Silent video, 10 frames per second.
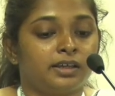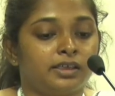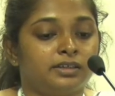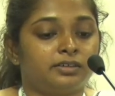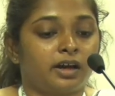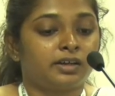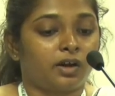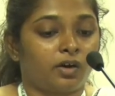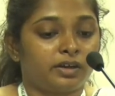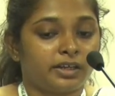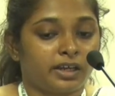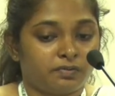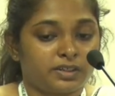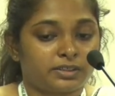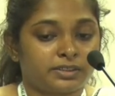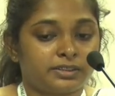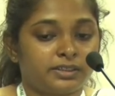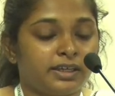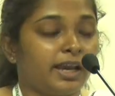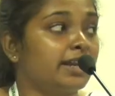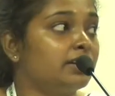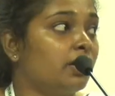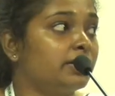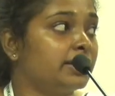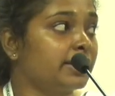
the drug loading efficiency and loading